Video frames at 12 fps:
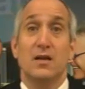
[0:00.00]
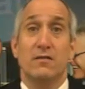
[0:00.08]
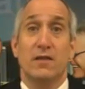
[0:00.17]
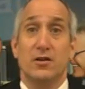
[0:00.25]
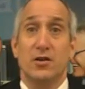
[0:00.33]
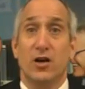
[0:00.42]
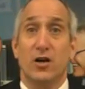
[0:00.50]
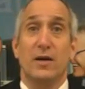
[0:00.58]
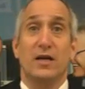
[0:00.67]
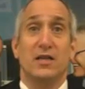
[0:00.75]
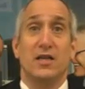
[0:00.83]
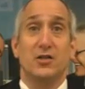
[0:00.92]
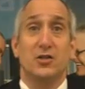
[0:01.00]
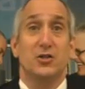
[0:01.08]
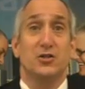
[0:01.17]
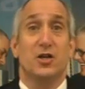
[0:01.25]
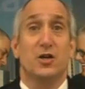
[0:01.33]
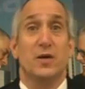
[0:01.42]
They talk about the issues
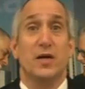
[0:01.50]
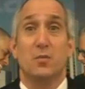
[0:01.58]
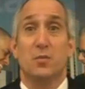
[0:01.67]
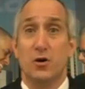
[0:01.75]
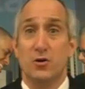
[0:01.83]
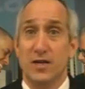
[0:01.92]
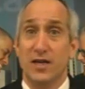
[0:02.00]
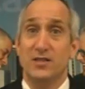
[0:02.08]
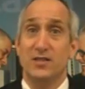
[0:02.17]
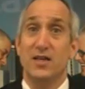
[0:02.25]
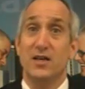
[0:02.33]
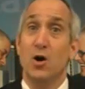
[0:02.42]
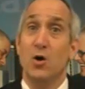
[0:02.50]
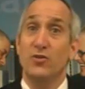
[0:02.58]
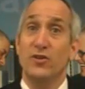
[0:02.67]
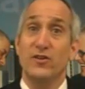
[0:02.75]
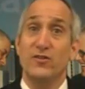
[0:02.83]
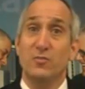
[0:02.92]
that are being protested, and
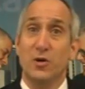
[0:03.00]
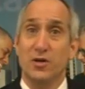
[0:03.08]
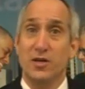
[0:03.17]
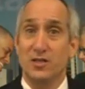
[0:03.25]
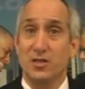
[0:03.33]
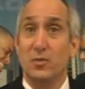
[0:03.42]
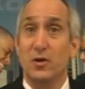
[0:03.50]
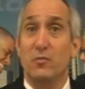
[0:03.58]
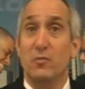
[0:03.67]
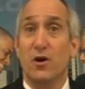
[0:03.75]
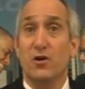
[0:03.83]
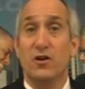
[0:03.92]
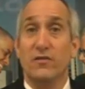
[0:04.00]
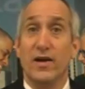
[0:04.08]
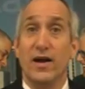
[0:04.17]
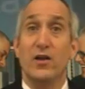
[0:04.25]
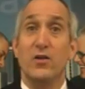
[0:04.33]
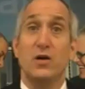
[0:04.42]
hopefully you've protested both market
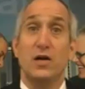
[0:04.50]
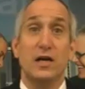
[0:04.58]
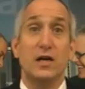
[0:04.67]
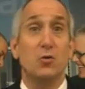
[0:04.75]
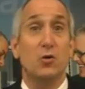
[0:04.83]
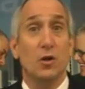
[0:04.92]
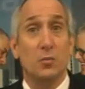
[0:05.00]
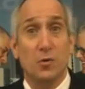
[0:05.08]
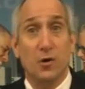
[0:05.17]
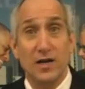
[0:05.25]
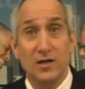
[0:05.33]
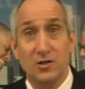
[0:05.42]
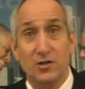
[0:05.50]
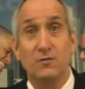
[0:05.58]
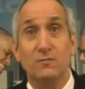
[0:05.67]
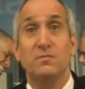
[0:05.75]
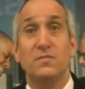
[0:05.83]
value and unequal appraisal.